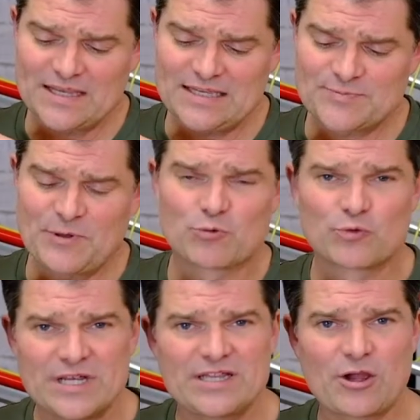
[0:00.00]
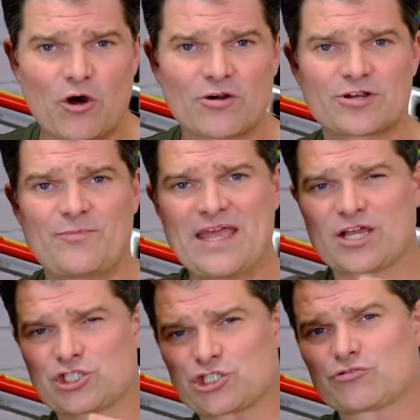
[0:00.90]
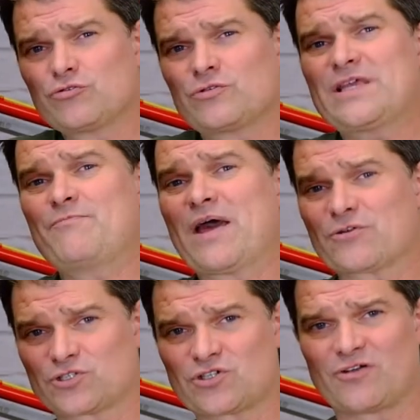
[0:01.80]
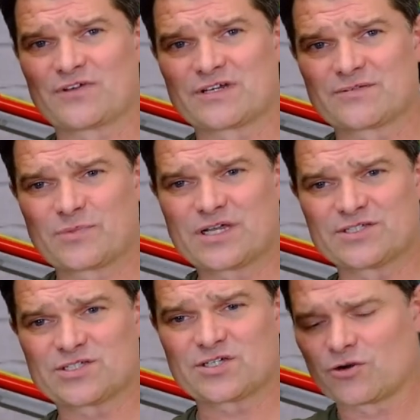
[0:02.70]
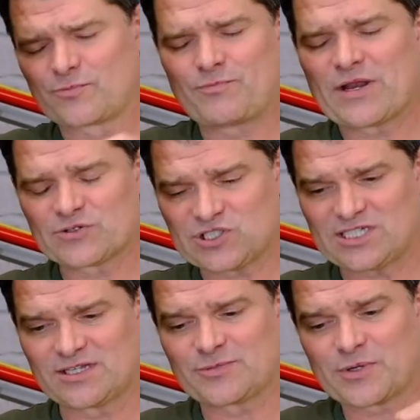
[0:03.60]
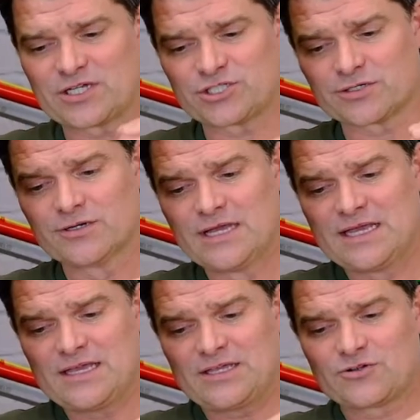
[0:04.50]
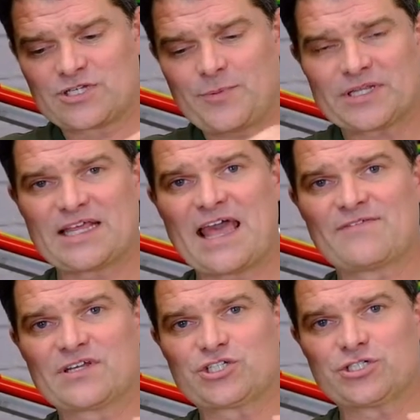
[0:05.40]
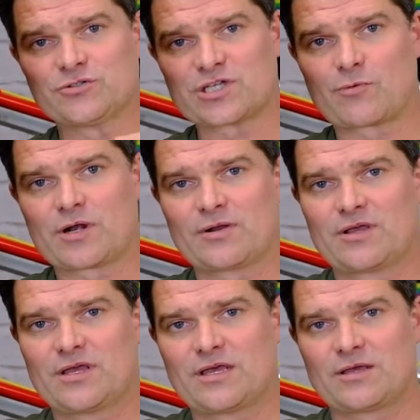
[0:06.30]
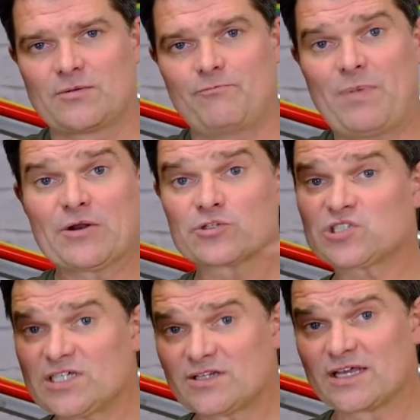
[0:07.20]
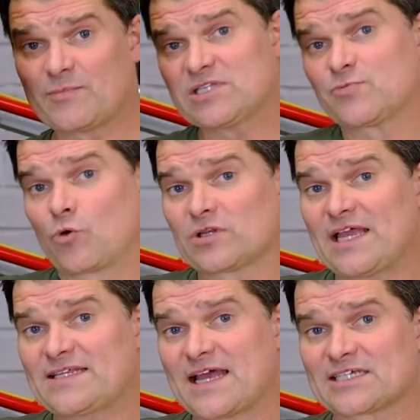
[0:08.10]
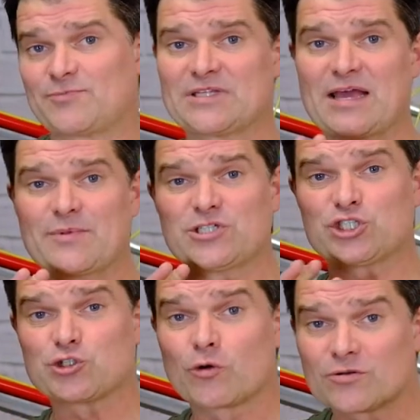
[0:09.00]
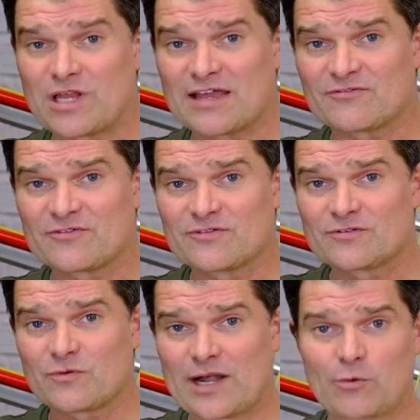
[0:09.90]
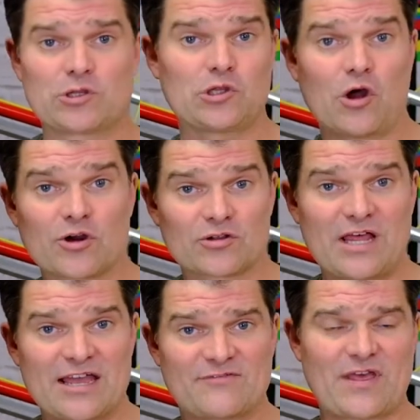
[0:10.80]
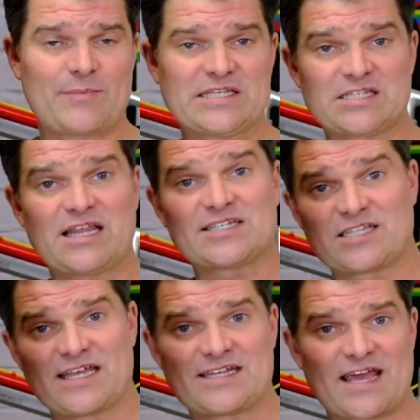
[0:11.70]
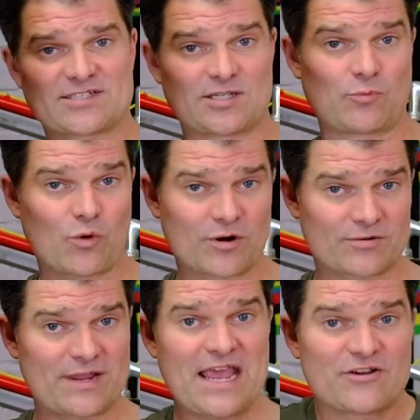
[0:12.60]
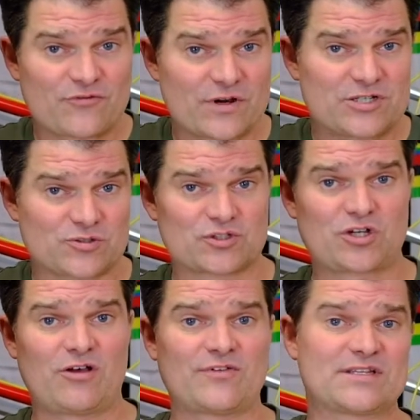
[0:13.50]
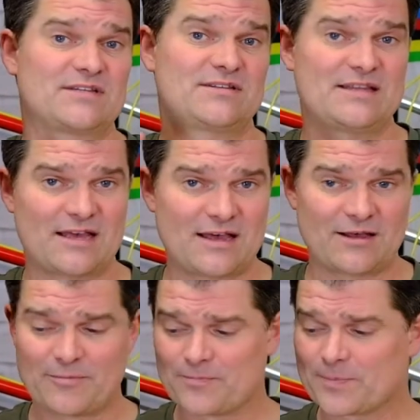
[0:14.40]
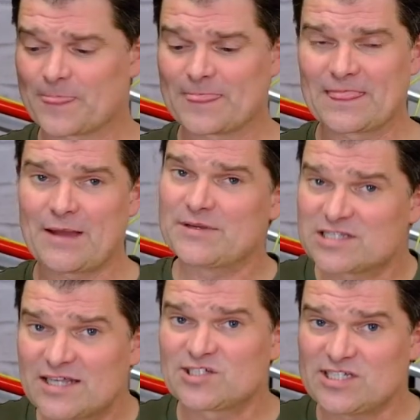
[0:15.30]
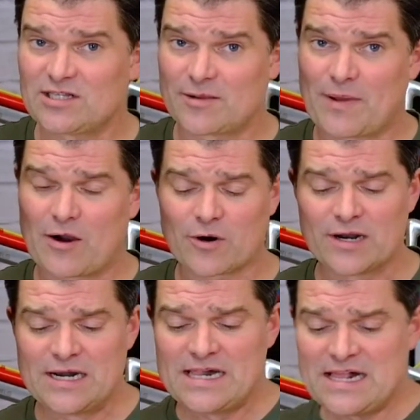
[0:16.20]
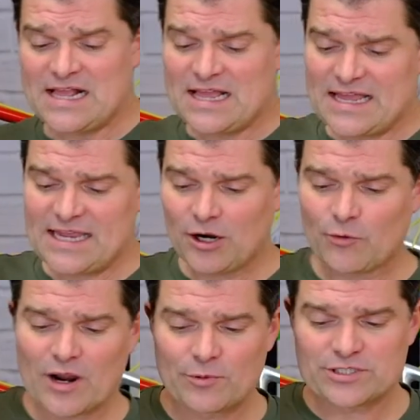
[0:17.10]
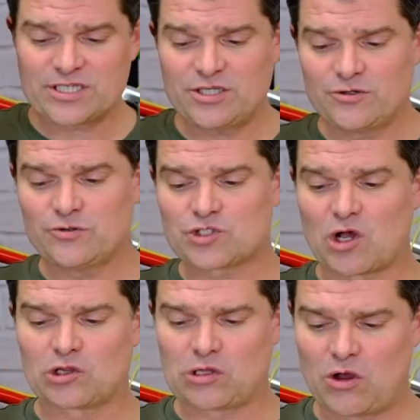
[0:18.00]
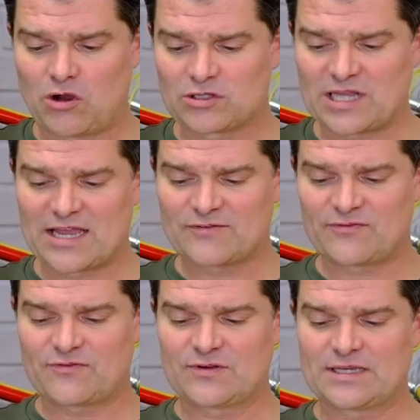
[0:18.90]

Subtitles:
It's been really hard to make a truly better solvent because you're typically having to choose. I want better sealing means more latex, but that means shorter life, right? I want longer life, that means less latex and more antifreeze or solvent. That means less sealing power. Here we're able to use a long life